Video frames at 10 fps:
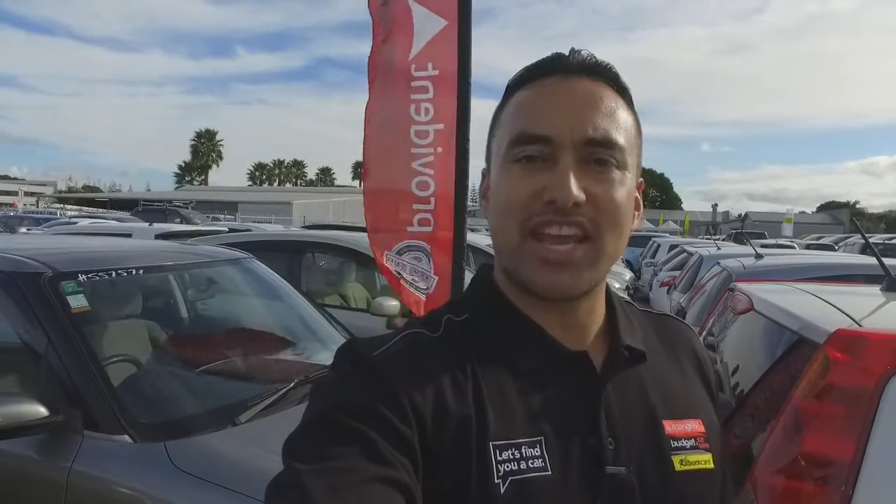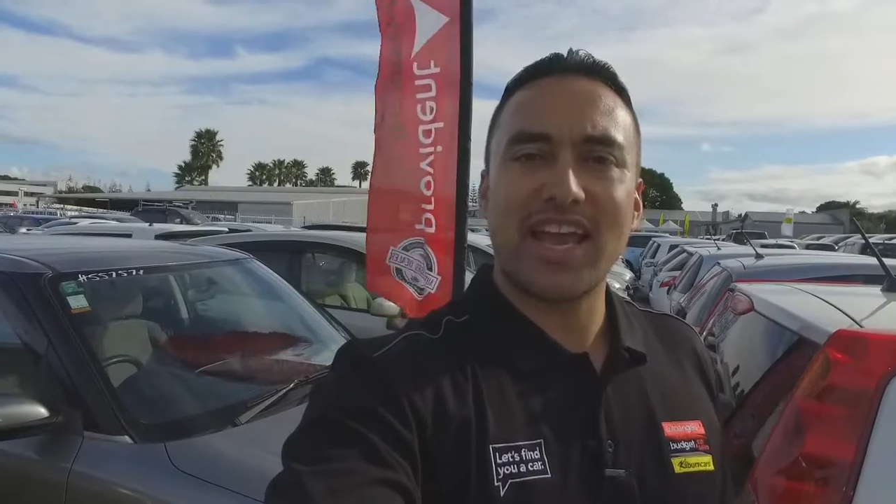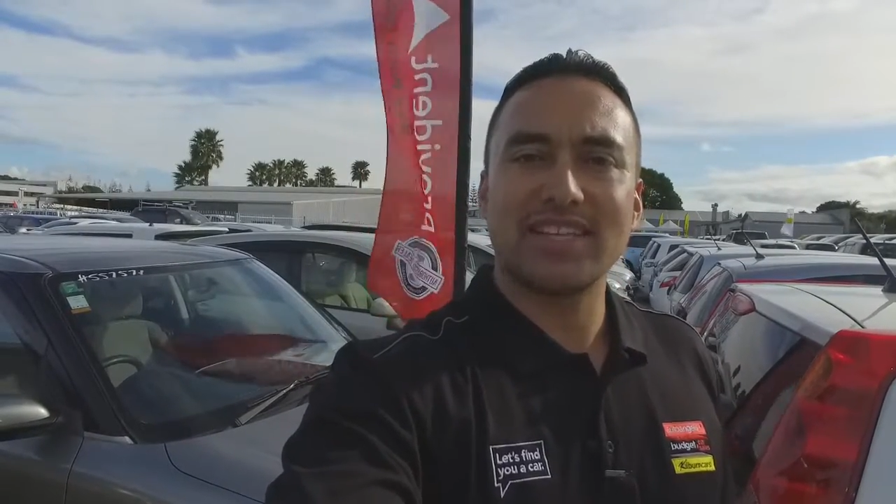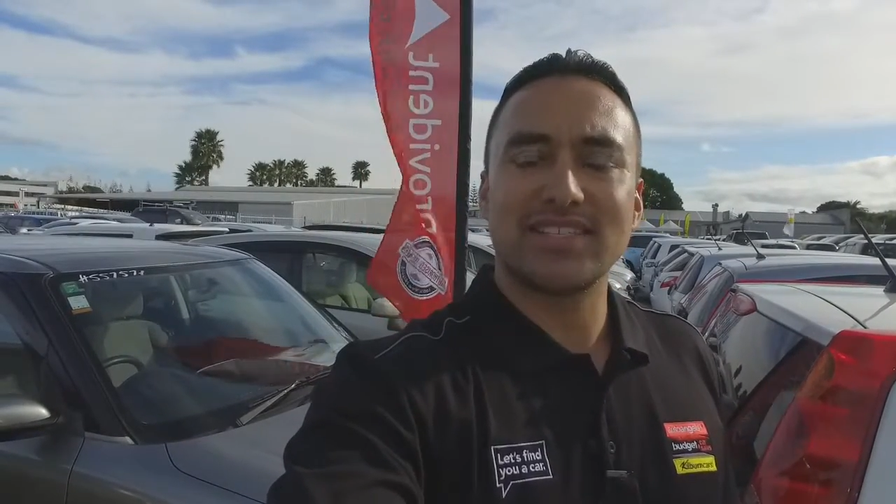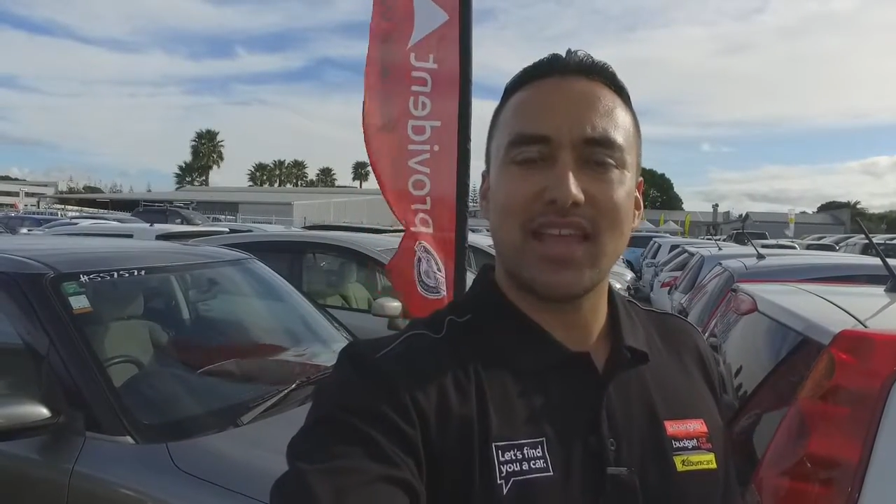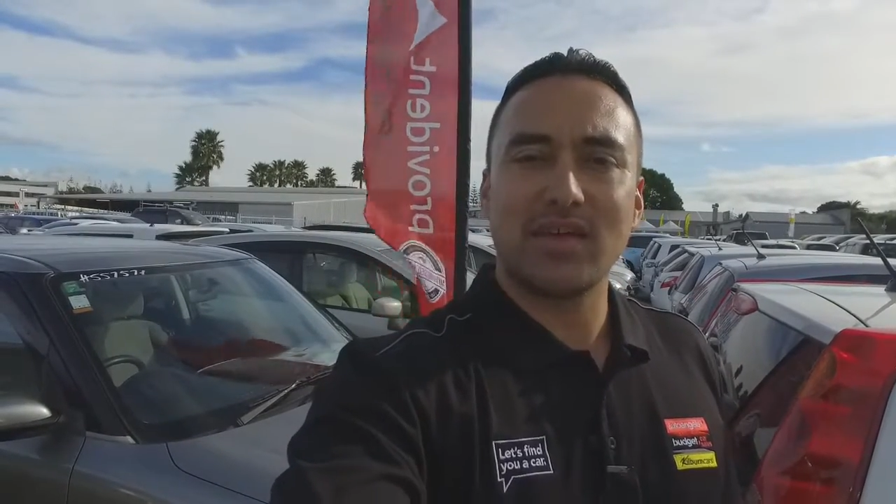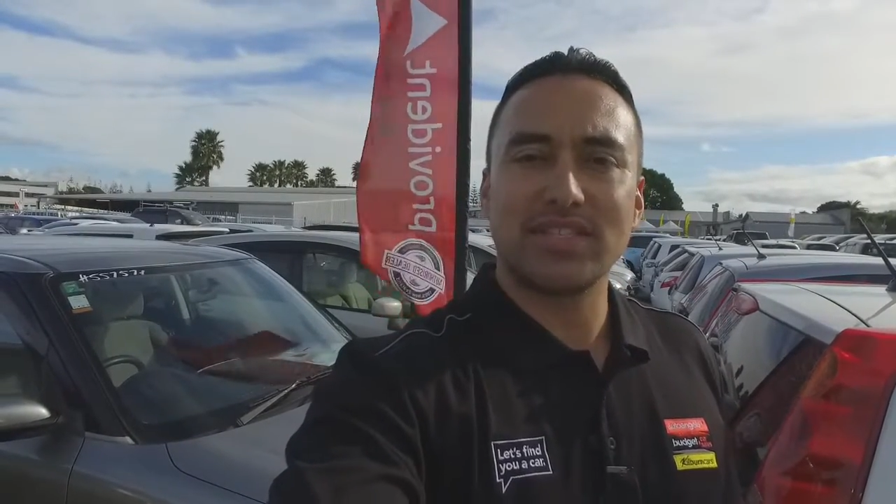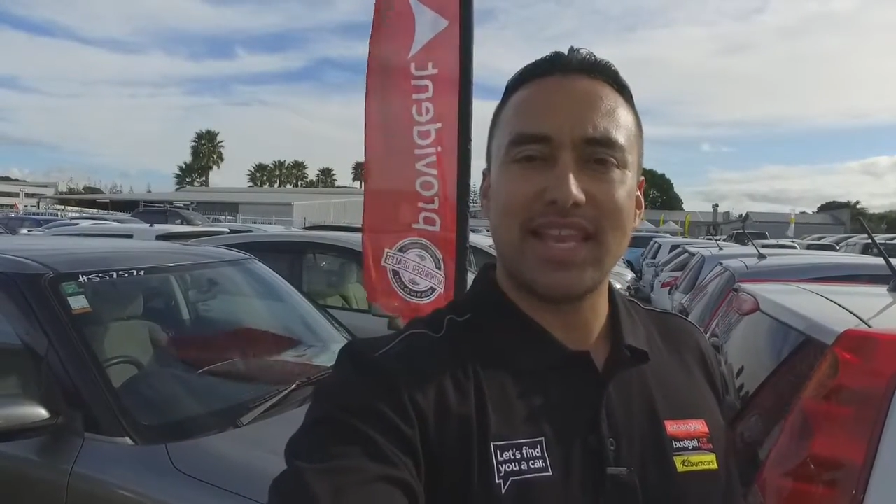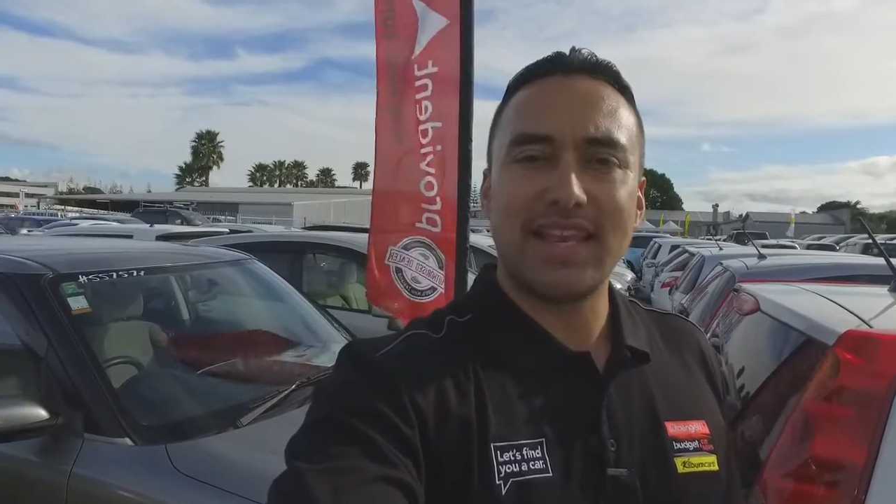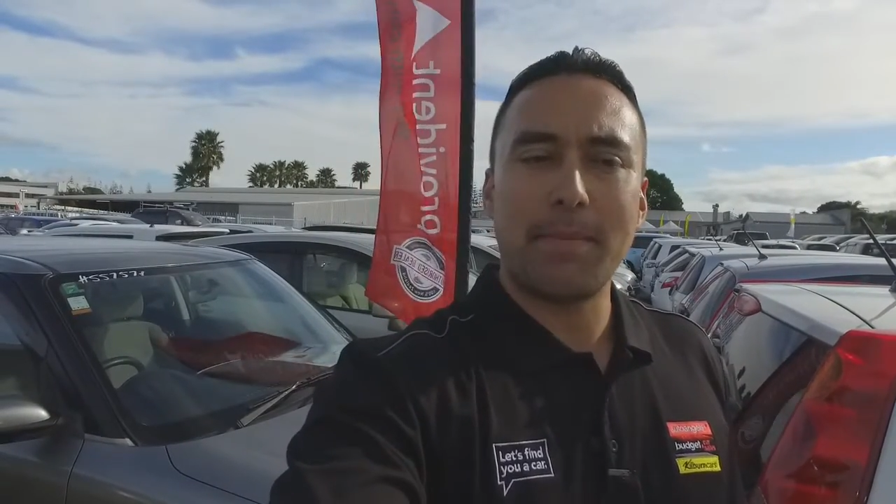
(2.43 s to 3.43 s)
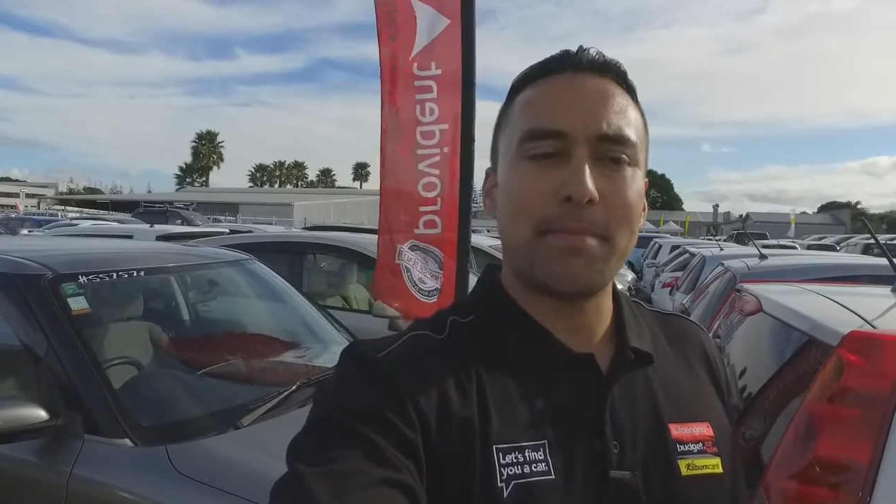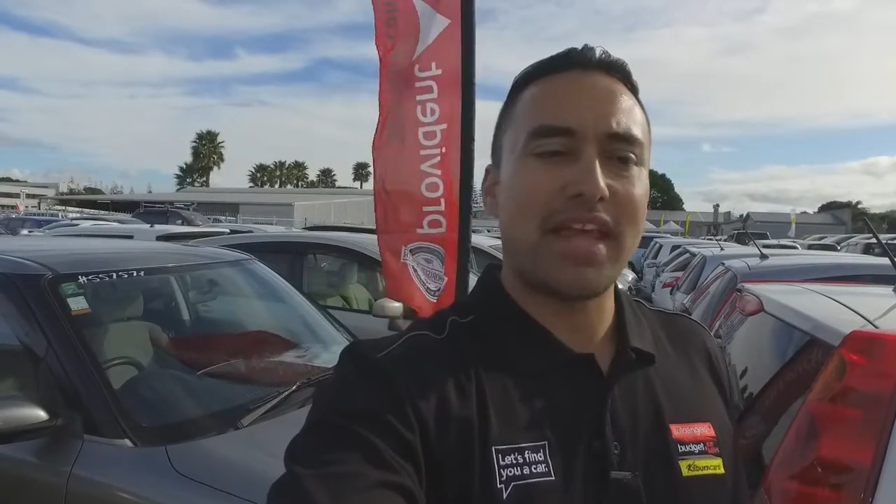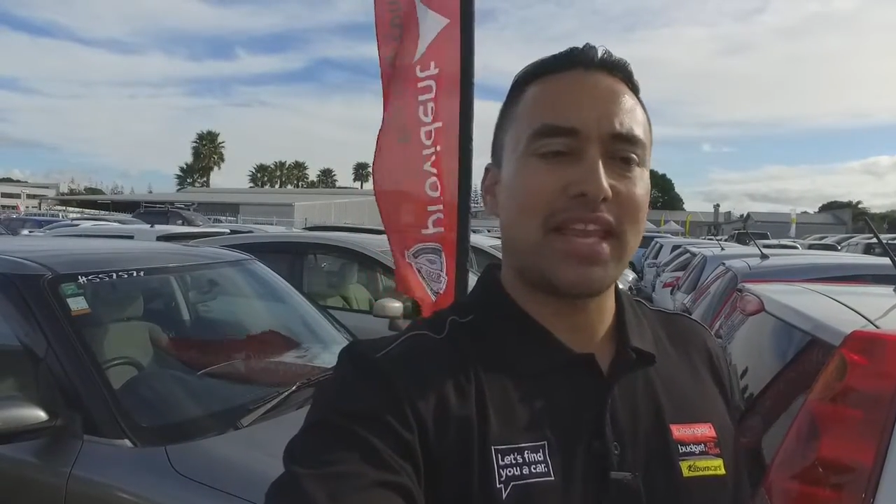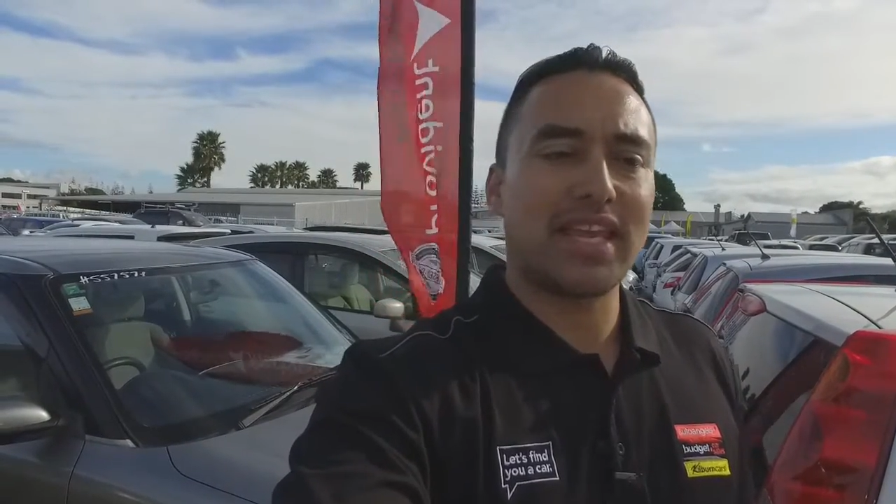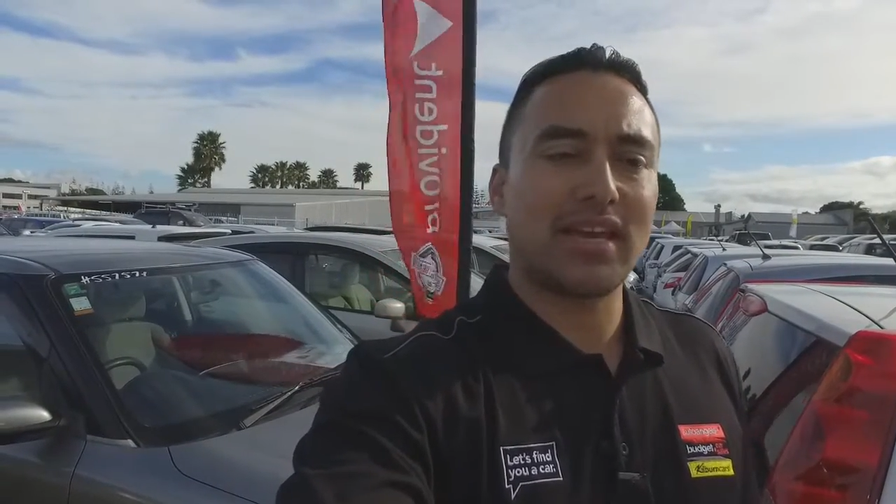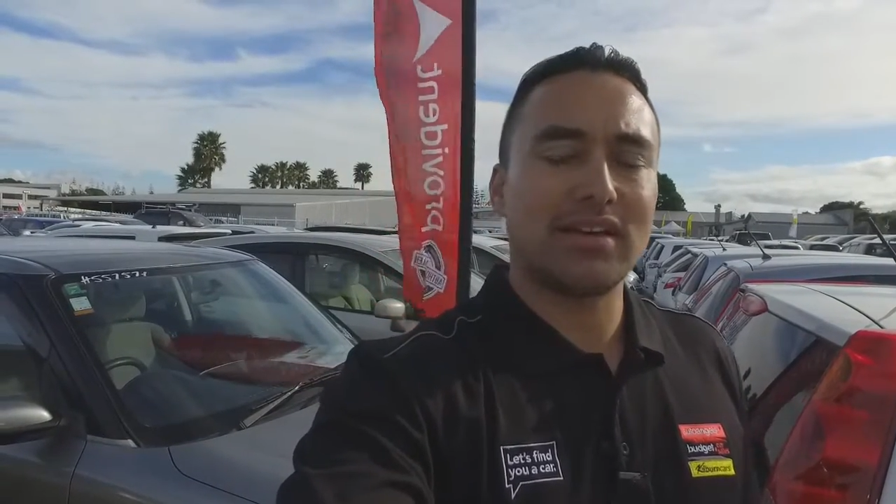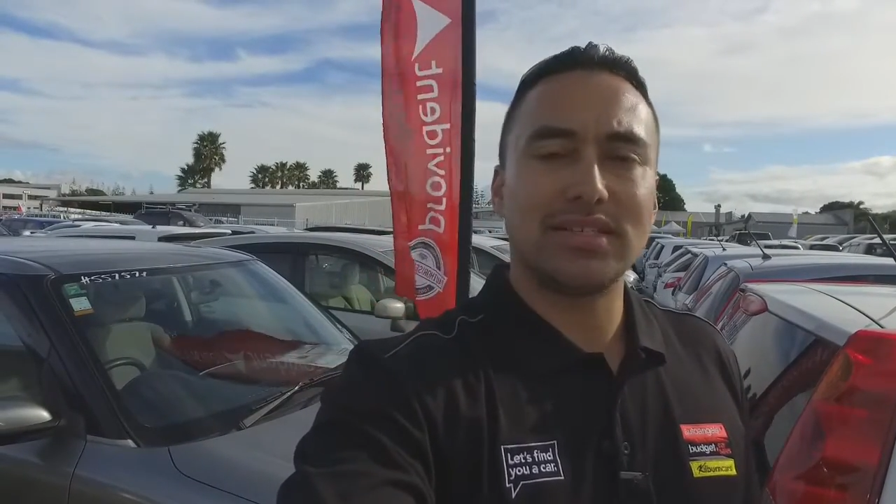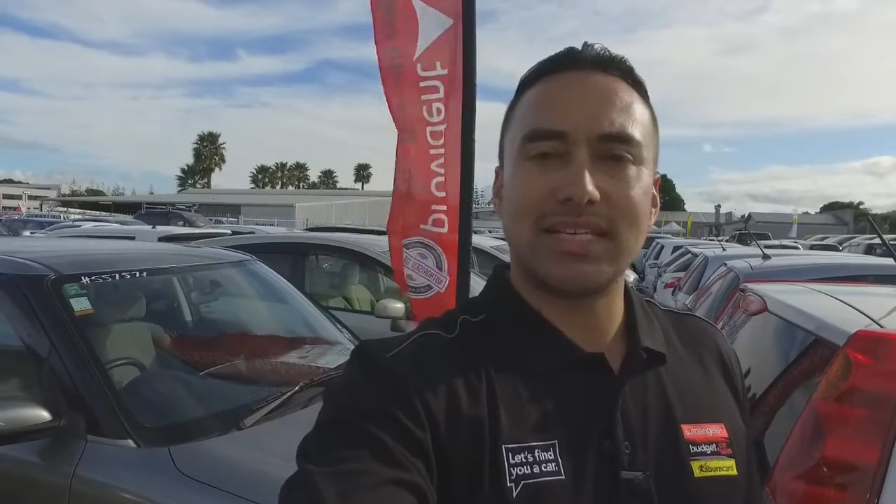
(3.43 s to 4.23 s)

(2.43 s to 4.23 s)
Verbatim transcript: Car Sales in Manukau.